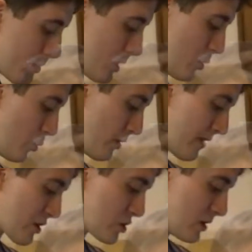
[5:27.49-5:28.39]
who was
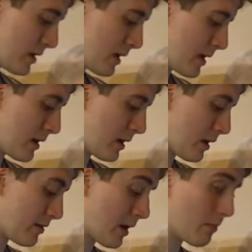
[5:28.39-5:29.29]
actually in
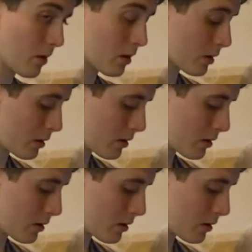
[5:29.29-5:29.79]
Denmark